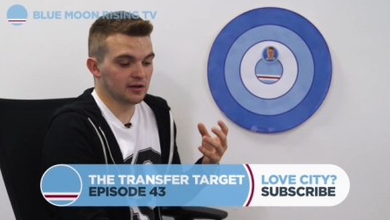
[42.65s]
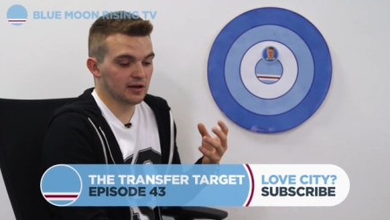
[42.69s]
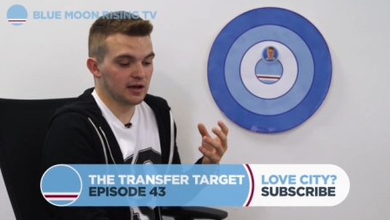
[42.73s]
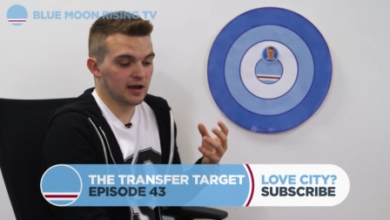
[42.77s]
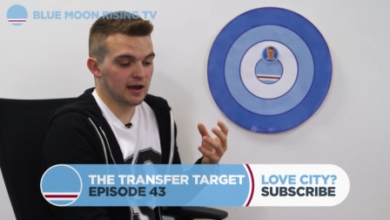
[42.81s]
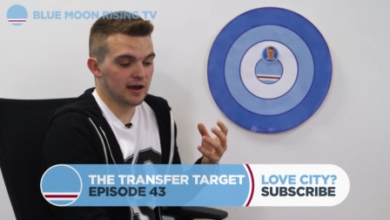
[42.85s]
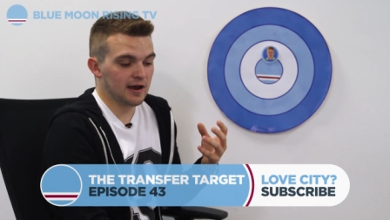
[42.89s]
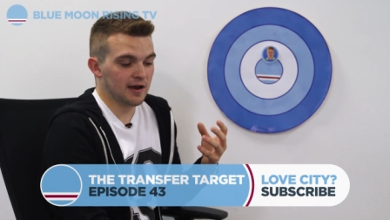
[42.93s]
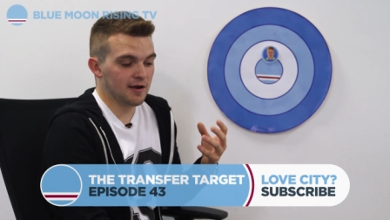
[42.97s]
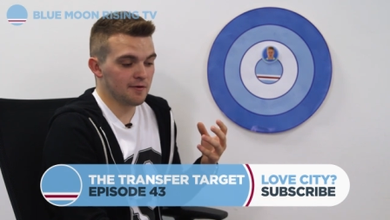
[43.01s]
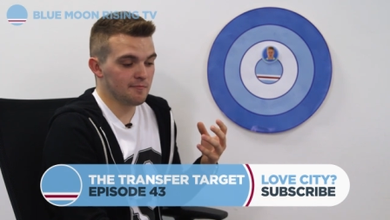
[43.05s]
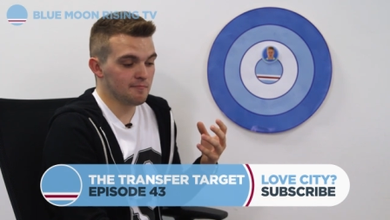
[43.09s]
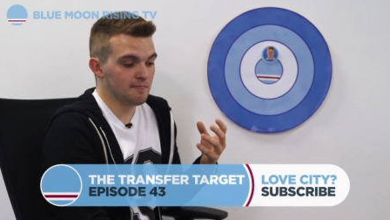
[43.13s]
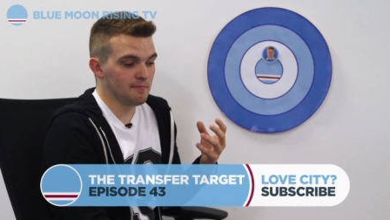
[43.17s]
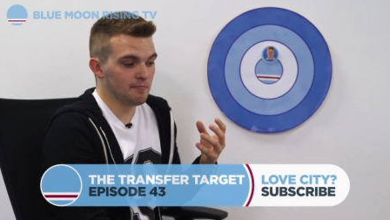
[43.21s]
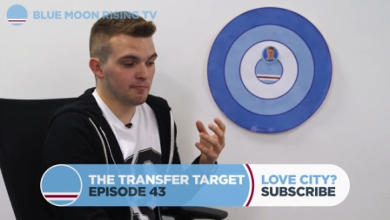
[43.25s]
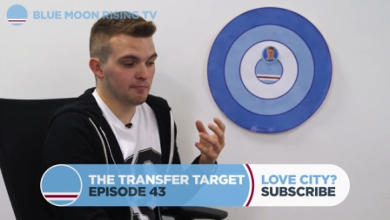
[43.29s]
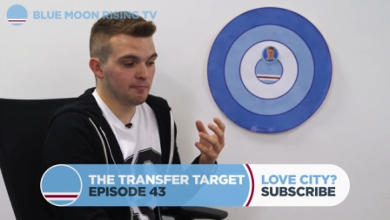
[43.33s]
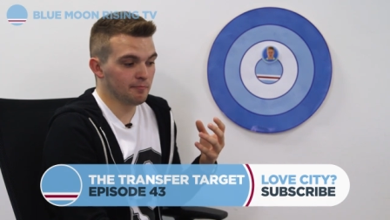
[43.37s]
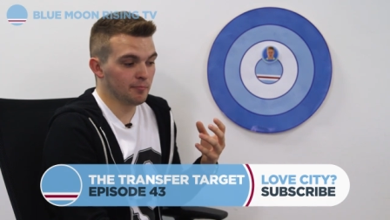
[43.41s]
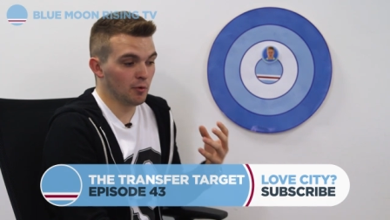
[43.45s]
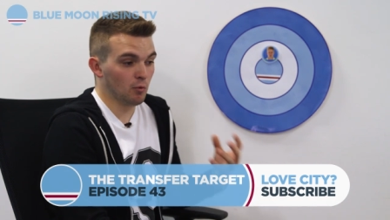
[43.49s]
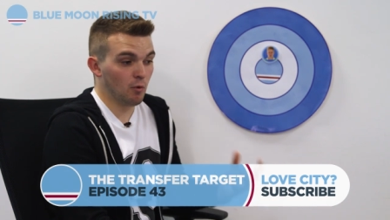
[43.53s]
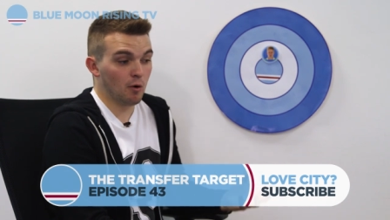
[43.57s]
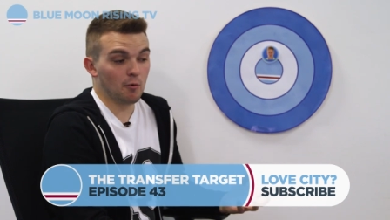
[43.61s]
Um,
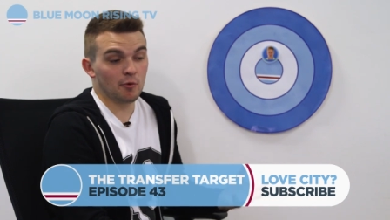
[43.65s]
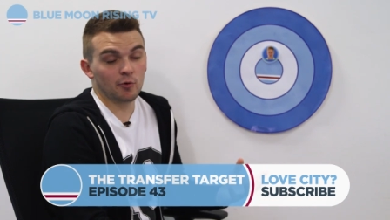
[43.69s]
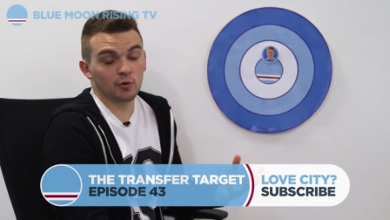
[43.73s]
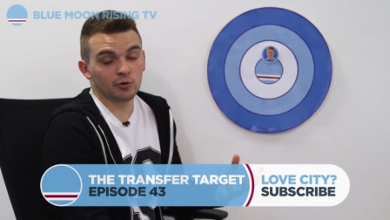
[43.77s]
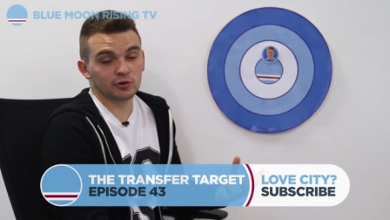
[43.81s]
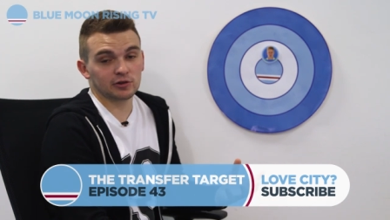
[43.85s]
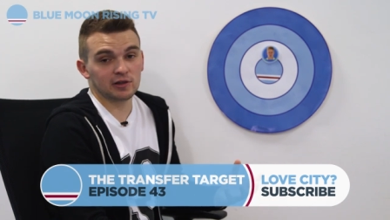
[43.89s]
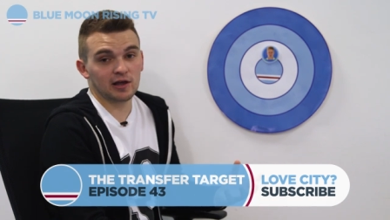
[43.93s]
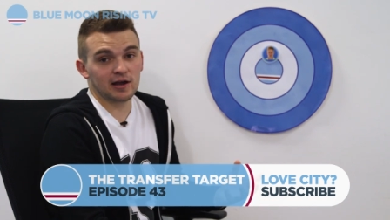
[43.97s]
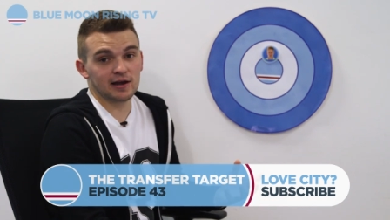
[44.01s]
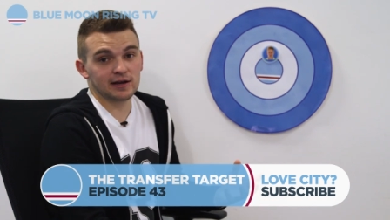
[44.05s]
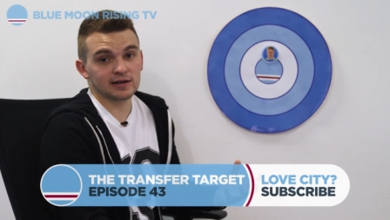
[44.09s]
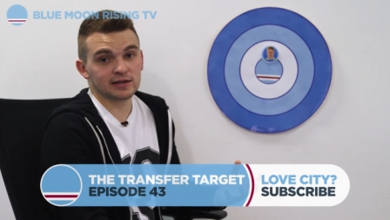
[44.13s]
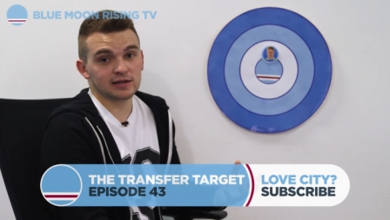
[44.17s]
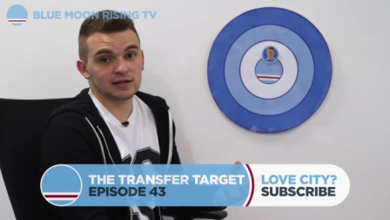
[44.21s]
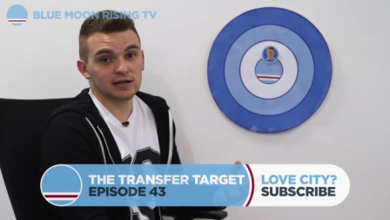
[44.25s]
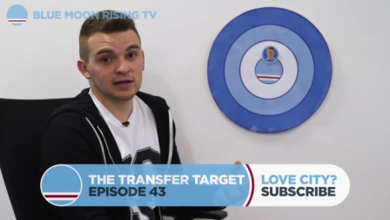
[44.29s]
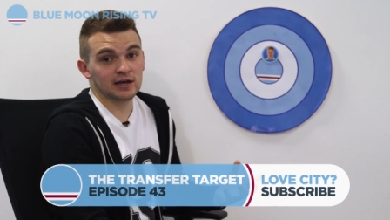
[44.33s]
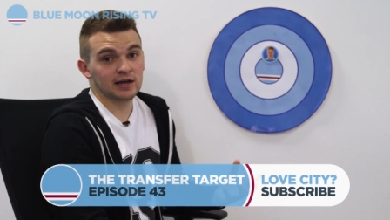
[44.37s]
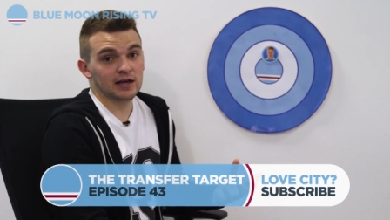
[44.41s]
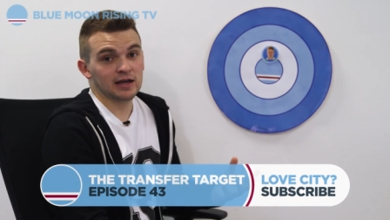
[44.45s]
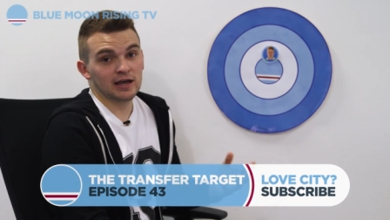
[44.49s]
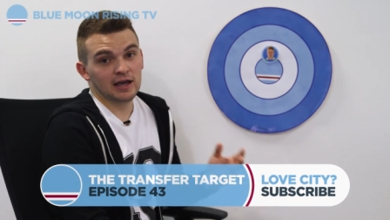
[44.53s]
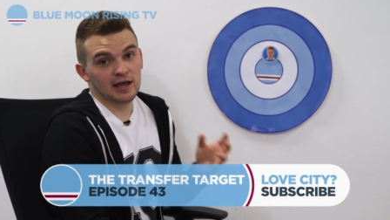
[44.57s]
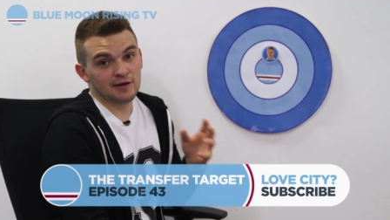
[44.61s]
but what we would like,
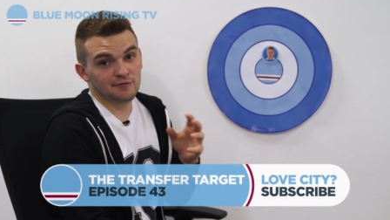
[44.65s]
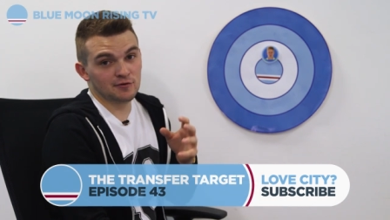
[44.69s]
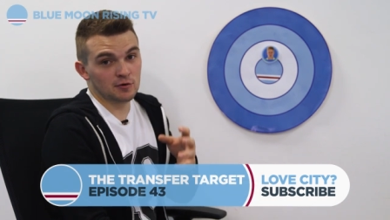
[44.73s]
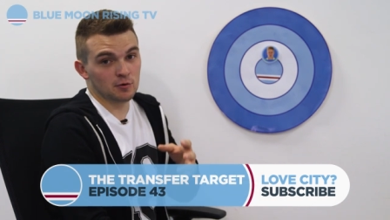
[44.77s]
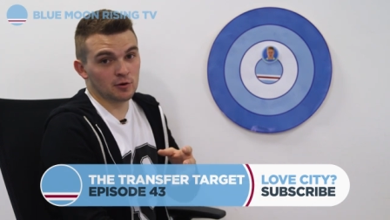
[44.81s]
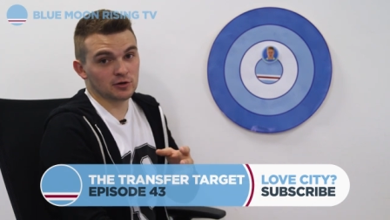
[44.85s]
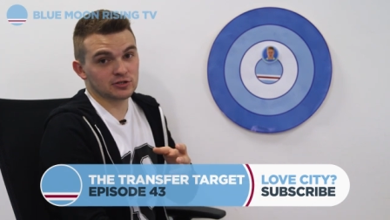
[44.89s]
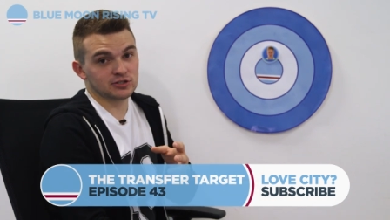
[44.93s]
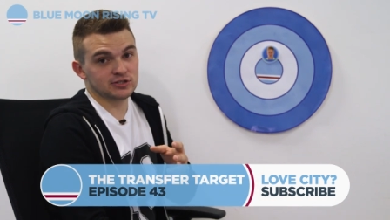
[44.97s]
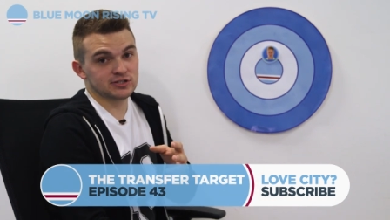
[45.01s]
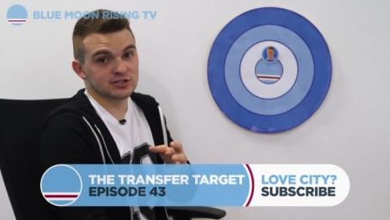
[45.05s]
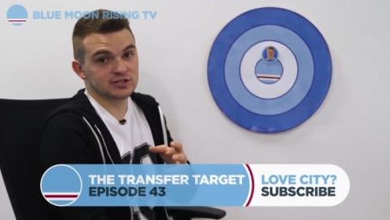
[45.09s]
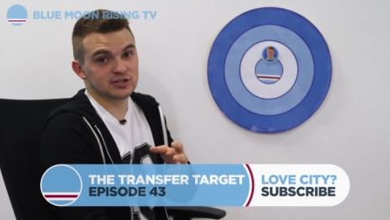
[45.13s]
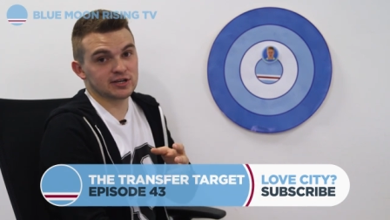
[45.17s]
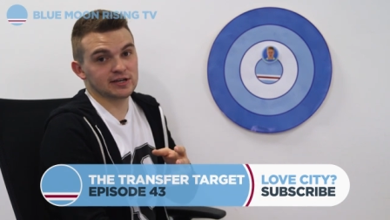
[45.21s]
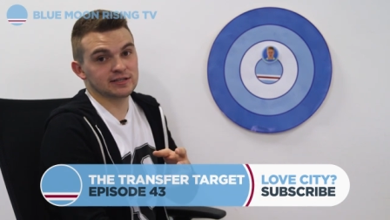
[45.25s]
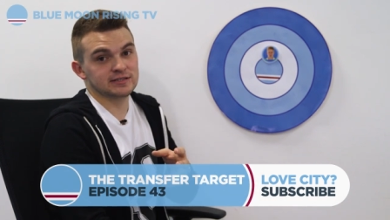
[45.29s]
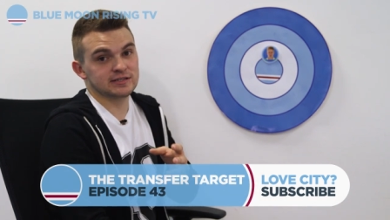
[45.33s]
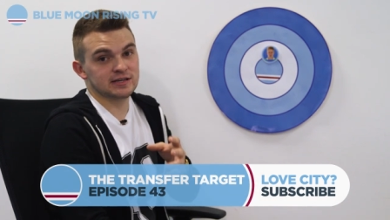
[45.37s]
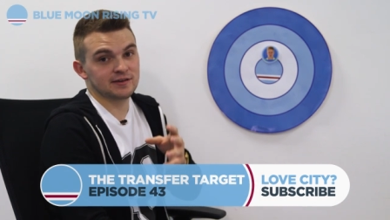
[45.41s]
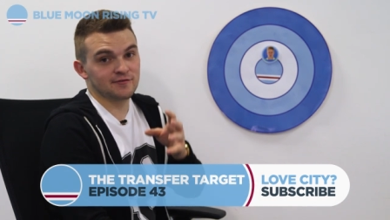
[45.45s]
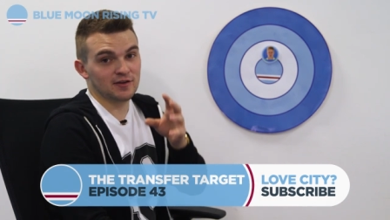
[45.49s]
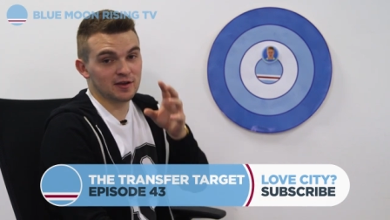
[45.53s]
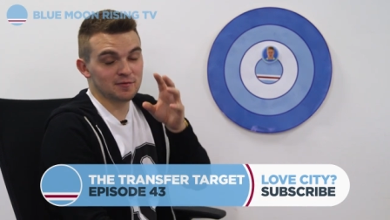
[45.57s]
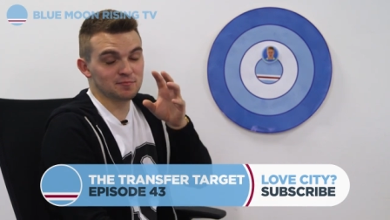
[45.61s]
if you're watching City
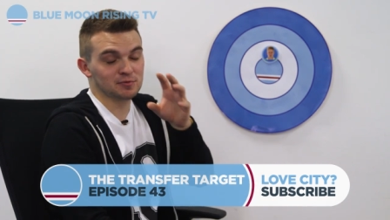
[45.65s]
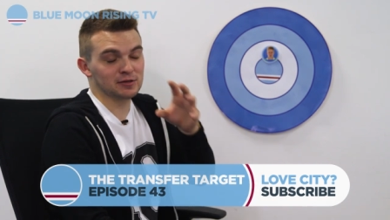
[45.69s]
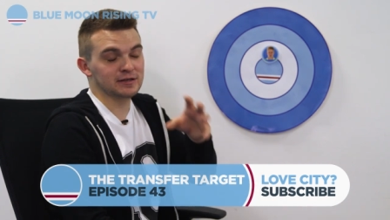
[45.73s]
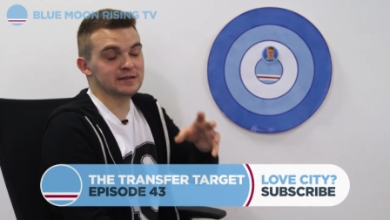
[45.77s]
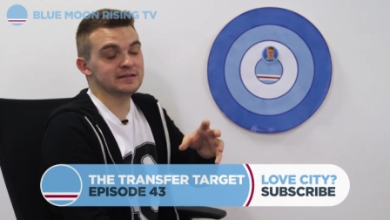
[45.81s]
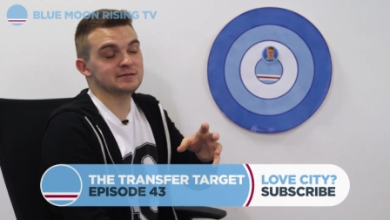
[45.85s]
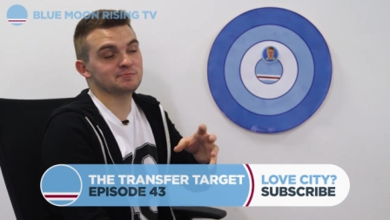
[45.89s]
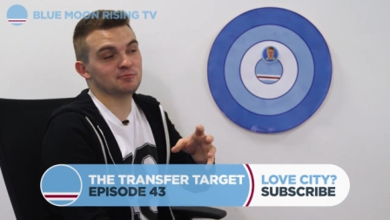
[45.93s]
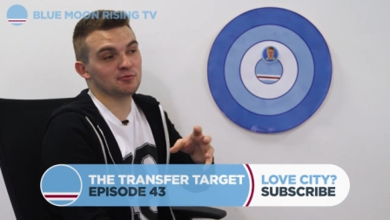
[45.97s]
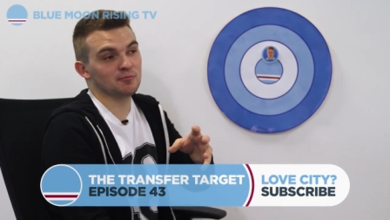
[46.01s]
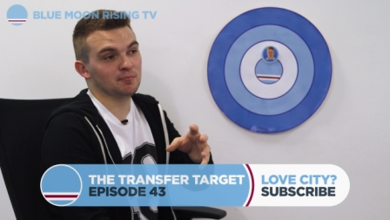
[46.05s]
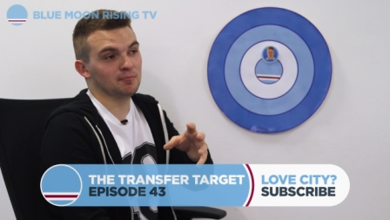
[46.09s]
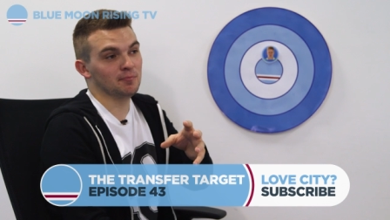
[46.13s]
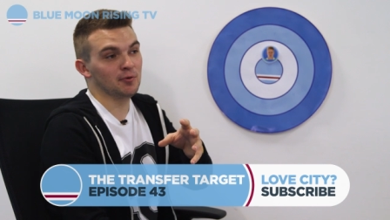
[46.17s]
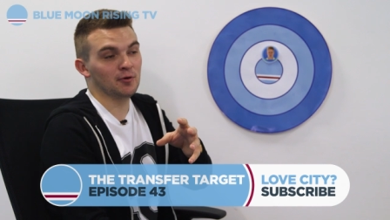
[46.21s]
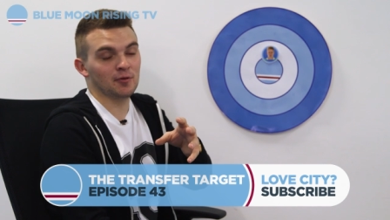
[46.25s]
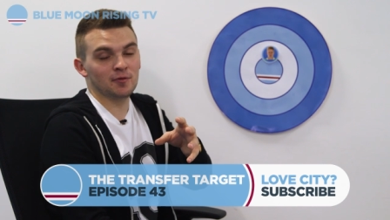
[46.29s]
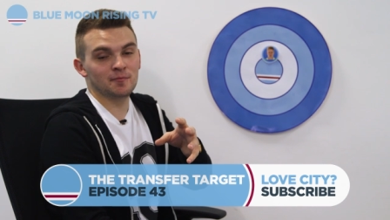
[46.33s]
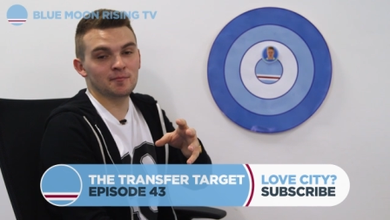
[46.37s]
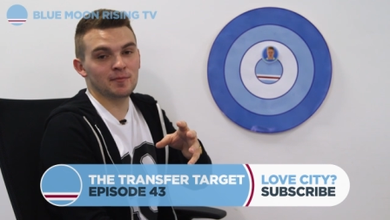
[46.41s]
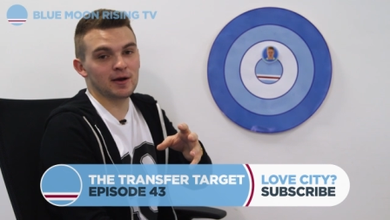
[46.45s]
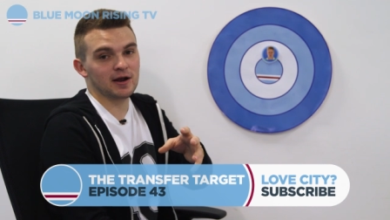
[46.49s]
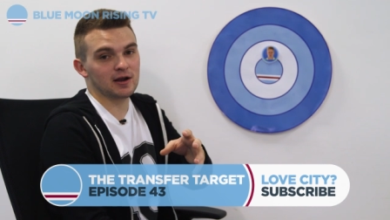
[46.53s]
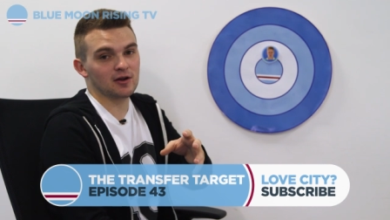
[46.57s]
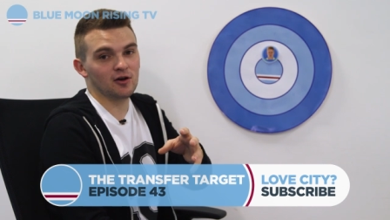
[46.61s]
TV, please put
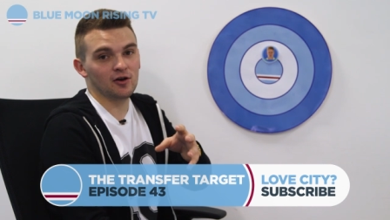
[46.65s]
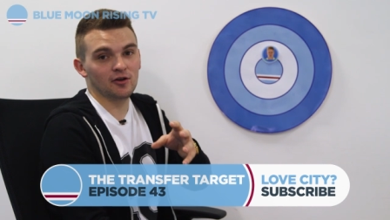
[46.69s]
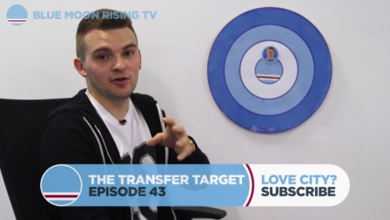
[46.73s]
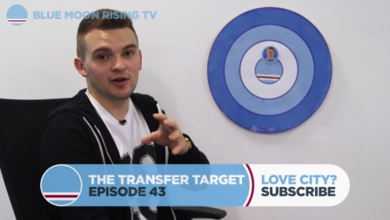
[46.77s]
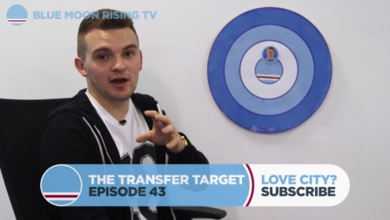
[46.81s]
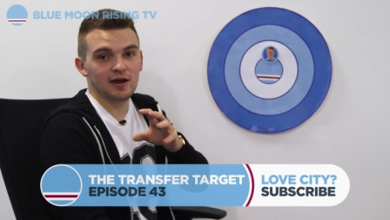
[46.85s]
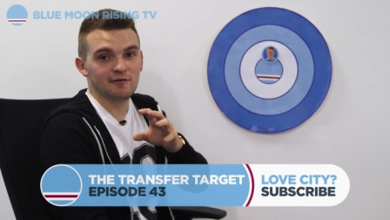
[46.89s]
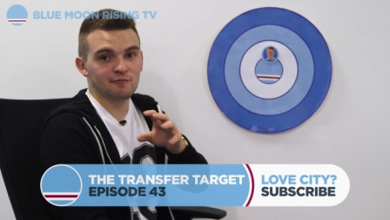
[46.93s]
them back on.